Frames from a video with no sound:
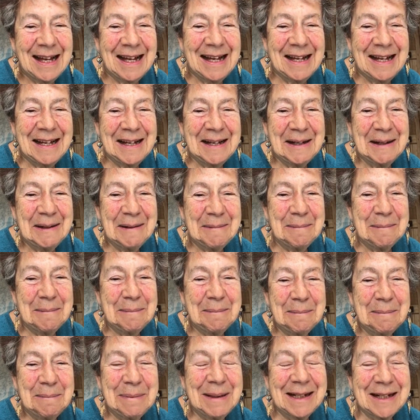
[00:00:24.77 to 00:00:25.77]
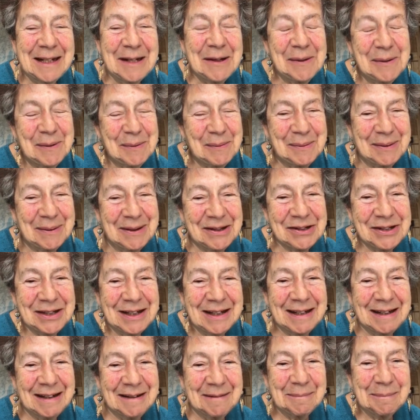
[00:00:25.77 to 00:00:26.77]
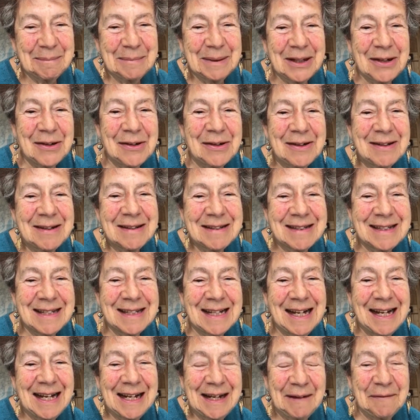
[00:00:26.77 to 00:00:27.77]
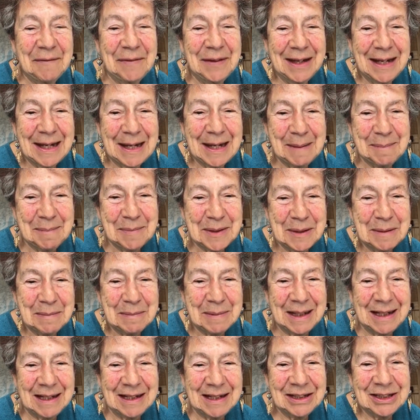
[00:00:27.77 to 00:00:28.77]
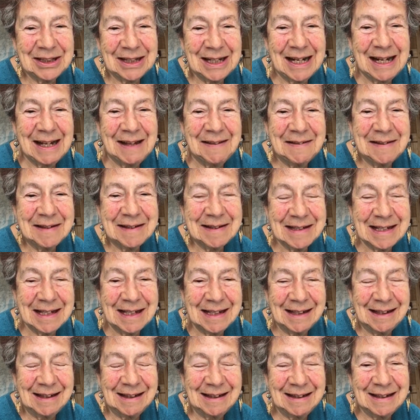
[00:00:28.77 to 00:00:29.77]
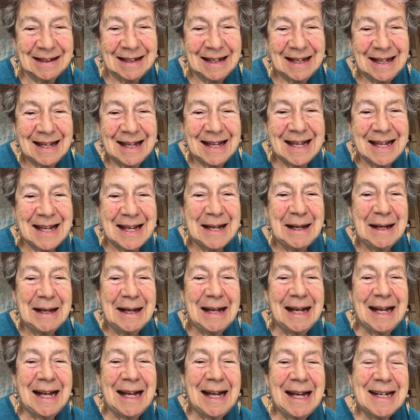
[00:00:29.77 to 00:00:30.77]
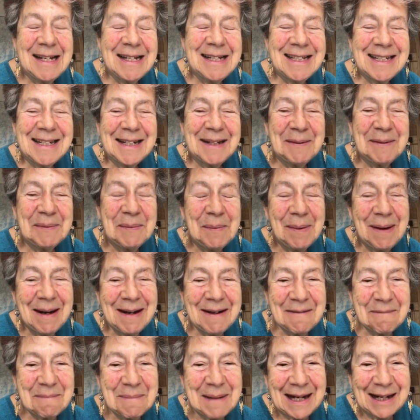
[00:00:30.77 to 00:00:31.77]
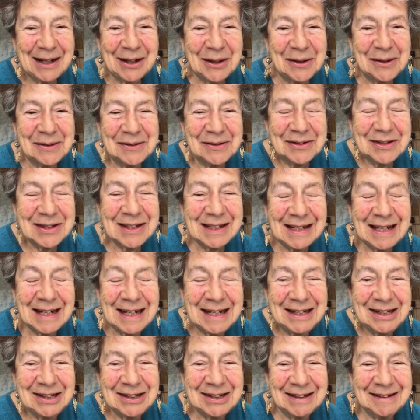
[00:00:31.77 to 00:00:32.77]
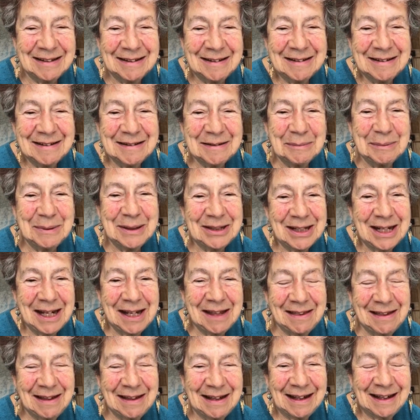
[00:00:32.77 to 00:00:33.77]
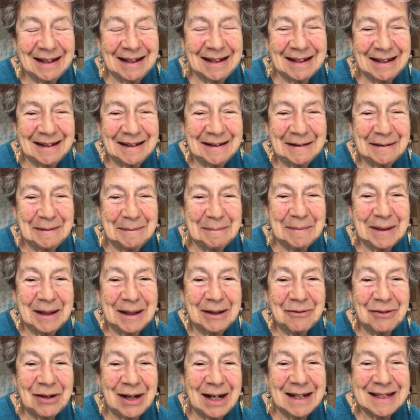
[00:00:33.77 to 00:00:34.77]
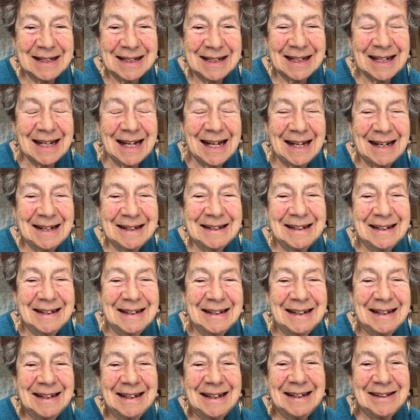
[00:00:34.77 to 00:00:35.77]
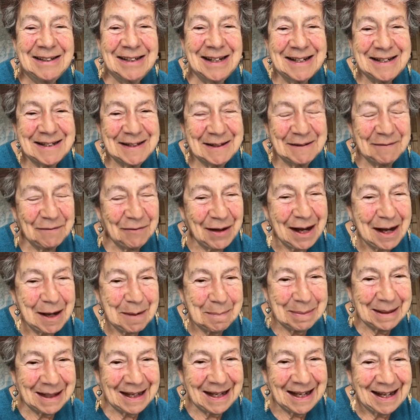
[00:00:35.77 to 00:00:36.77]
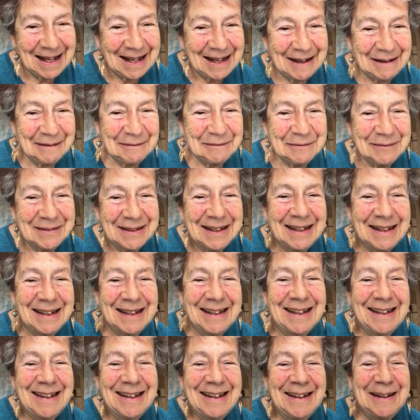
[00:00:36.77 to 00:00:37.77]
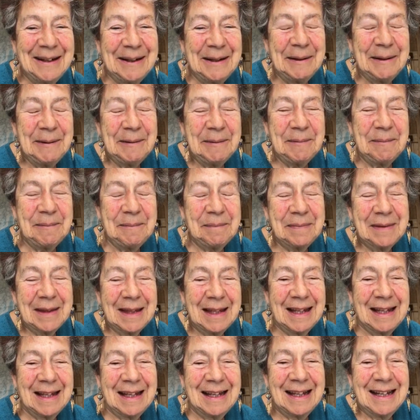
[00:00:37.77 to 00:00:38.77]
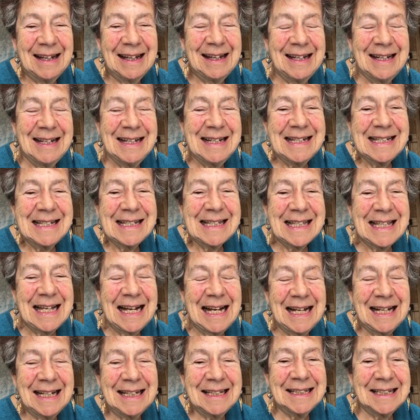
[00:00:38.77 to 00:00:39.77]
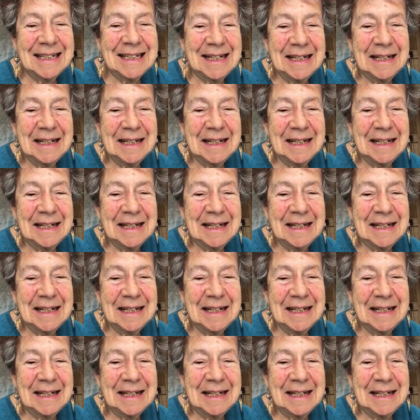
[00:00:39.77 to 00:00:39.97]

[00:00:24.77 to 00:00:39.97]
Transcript: But go on watching, because I love the game so much and the skill. And one of my consolations, which I think a writer can justifiably have, is that